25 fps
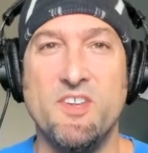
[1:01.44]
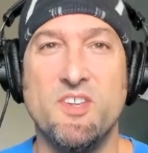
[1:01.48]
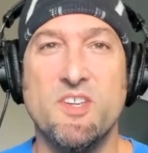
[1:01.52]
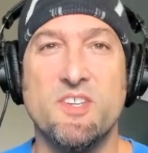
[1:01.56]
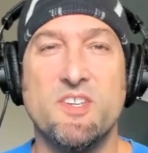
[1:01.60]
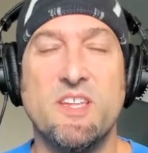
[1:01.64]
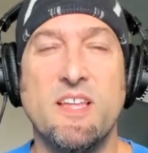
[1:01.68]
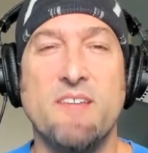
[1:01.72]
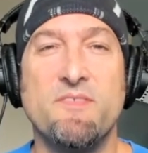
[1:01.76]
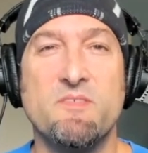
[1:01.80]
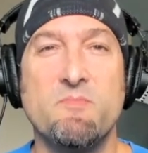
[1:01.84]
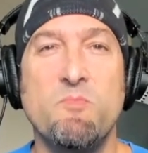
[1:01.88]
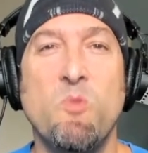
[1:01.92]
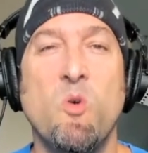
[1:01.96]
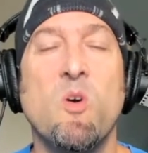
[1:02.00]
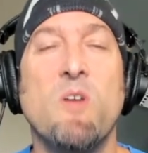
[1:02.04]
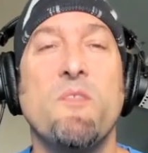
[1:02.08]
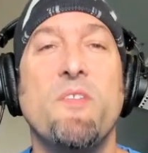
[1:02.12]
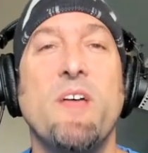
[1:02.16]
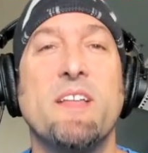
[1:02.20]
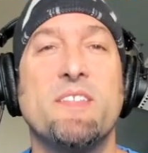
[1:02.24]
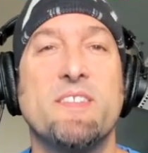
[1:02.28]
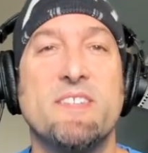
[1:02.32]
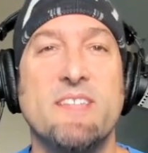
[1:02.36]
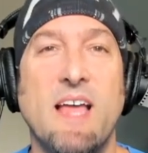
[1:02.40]
just gives more
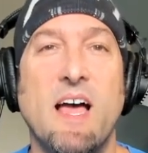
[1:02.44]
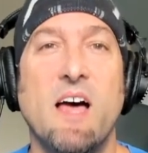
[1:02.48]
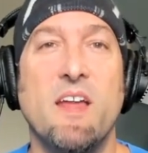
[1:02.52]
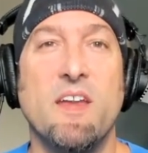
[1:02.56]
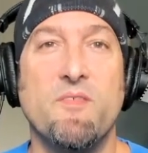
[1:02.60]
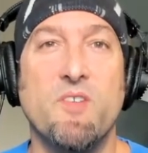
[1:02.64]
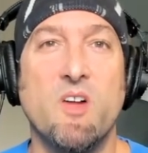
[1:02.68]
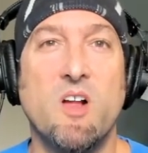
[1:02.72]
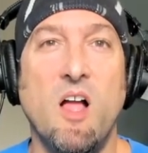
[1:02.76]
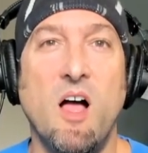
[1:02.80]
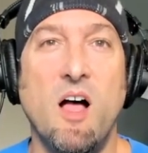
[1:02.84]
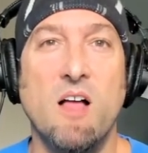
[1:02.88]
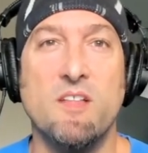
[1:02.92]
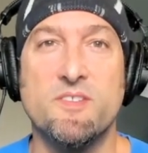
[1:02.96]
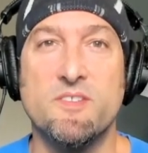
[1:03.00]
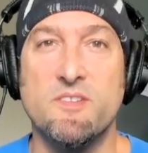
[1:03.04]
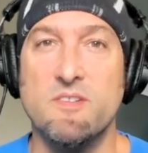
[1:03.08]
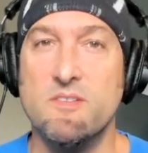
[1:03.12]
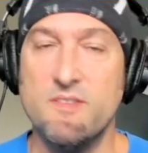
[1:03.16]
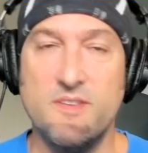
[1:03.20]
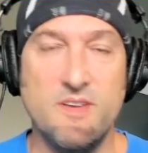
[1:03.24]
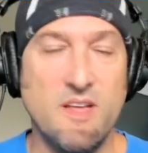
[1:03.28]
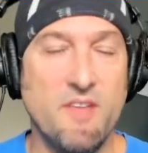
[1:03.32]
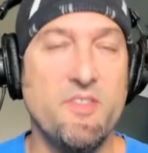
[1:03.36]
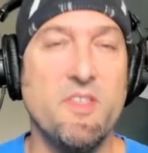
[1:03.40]
of that sound of a
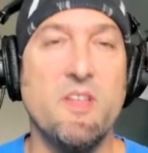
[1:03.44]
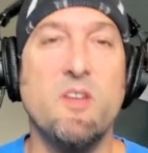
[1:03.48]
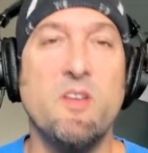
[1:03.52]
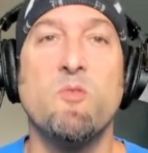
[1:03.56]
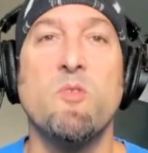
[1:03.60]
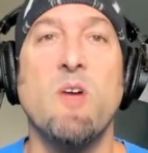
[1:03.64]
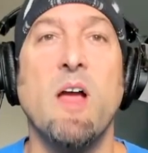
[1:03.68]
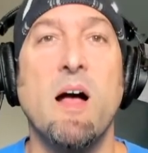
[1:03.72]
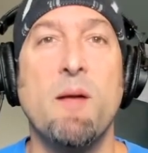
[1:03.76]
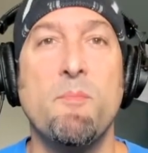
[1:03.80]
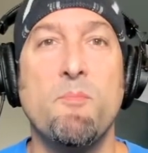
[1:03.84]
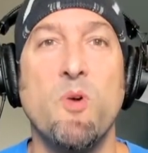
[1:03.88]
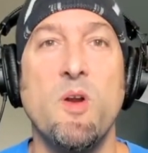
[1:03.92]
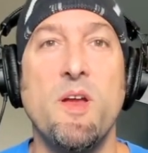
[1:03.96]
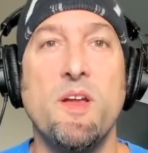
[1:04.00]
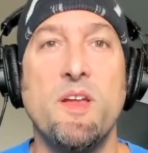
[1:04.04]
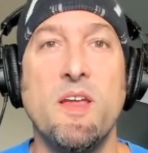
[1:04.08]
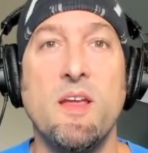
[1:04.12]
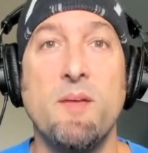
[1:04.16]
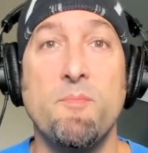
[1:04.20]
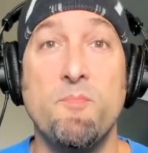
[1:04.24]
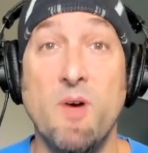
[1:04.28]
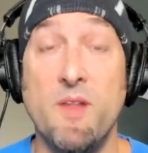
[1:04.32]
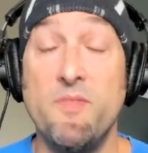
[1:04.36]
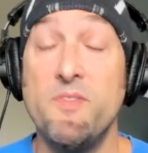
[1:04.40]
console. Nothing
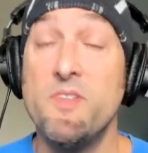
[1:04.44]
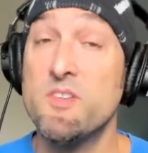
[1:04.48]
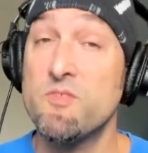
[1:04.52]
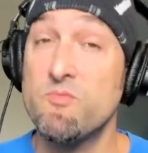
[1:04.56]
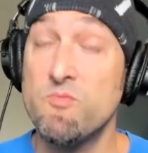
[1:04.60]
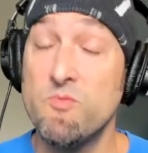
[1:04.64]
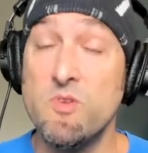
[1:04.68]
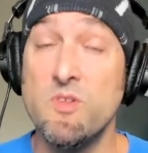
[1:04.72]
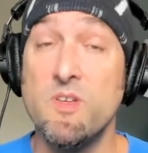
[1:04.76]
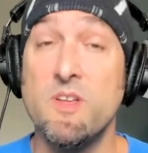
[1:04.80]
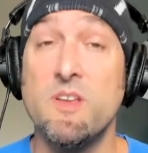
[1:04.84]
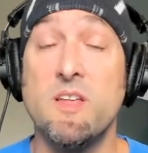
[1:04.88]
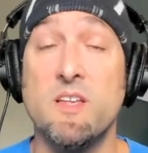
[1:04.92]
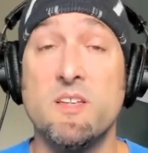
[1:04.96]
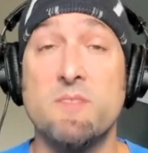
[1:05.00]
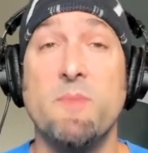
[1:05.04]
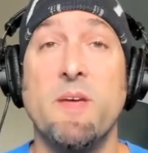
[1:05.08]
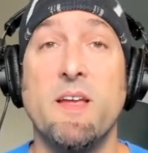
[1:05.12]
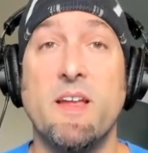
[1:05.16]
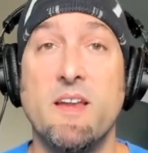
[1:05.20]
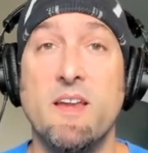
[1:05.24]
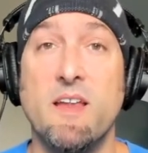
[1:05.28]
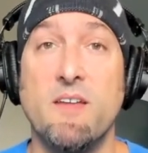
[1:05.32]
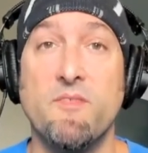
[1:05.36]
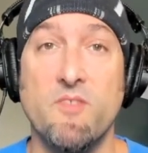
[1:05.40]
groundbreaking, but this really does
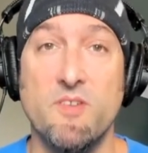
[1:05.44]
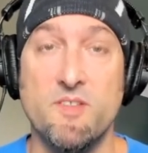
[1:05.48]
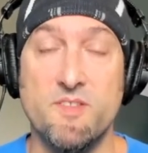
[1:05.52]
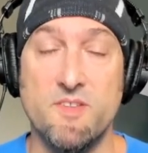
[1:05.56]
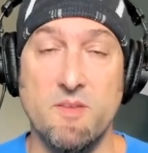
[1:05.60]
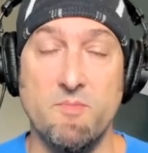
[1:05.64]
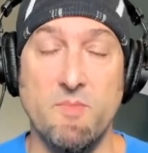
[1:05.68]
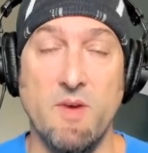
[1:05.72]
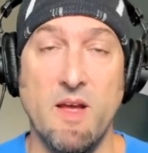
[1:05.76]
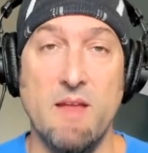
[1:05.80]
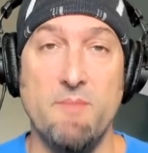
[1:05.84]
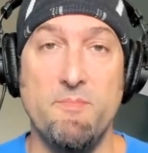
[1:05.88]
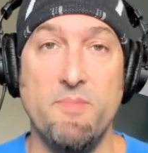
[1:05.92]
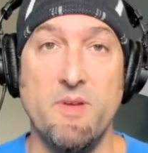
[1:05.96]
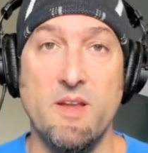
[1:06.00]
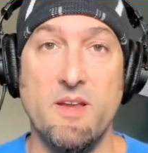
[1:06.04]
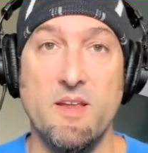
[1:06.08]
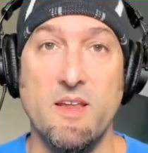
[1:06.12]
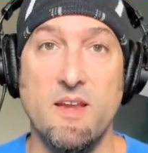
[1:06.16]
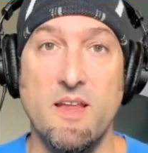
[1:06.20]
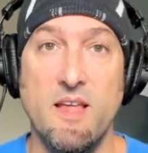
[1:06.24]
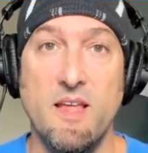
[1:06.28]
make a difference in my opinion.